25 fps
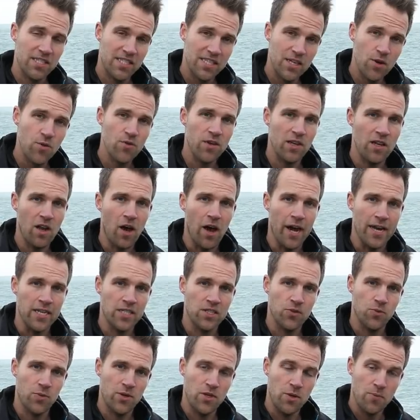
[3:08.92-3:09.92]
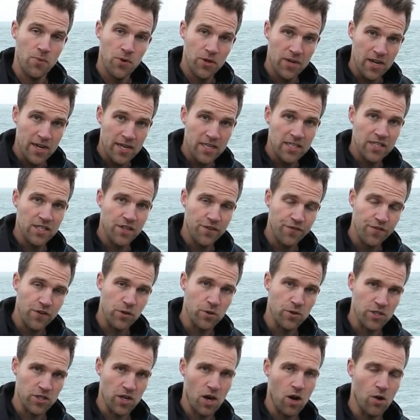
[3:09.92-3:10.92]
seal the light when you put it into the
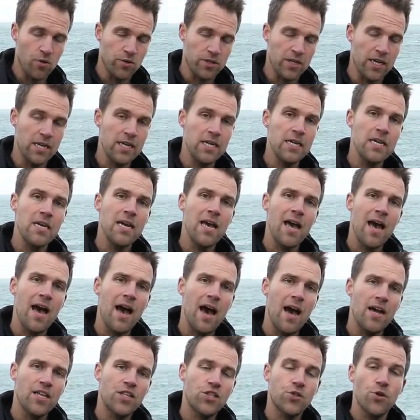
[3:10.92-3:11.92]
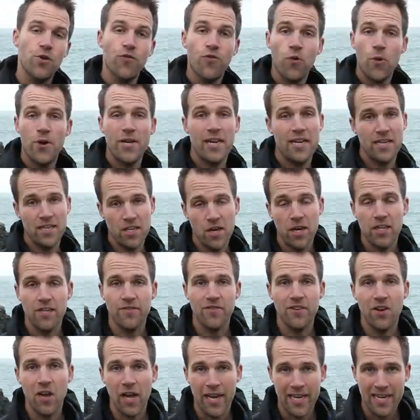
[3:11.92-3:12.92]
filter holder to avoid any kind
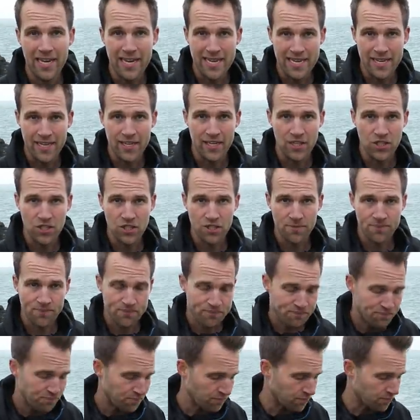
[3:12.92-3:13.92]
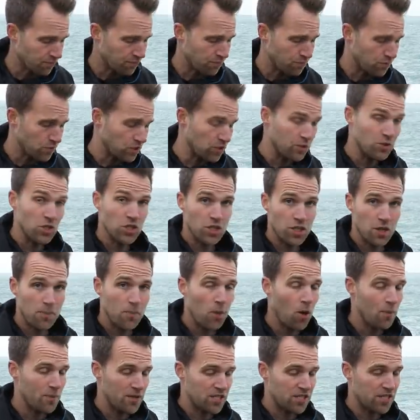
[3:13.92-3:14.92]
of light leakage. So I'm just going to
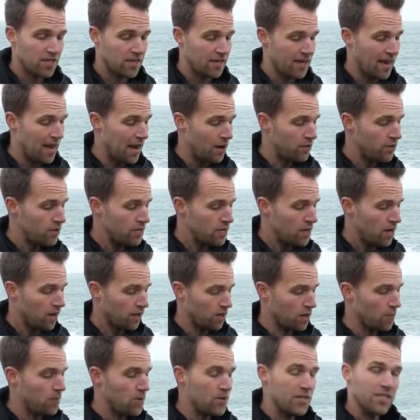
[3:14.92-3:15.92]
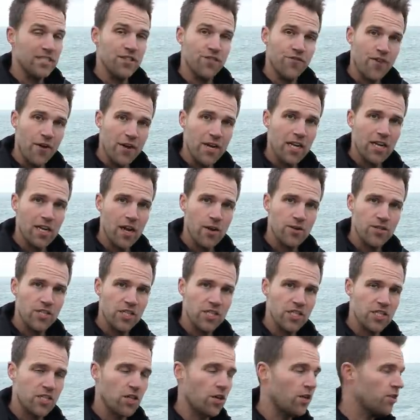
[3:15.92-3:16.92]
pop this in now. I'm going to put it into the very
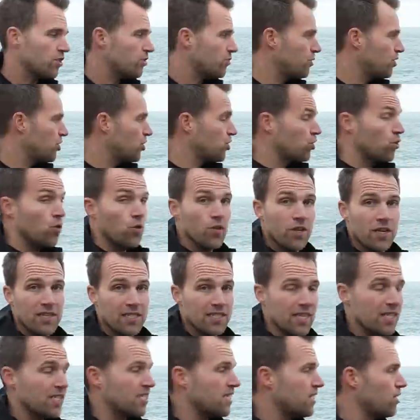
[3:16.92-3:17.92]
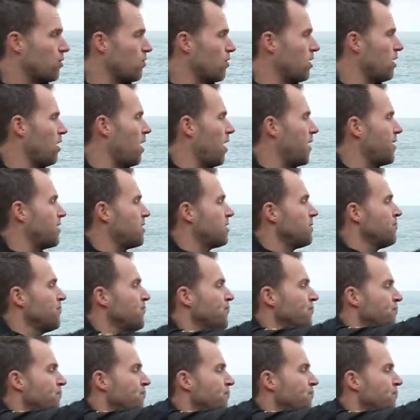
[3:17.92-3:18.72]
closest slot to ensure that it does seal the light.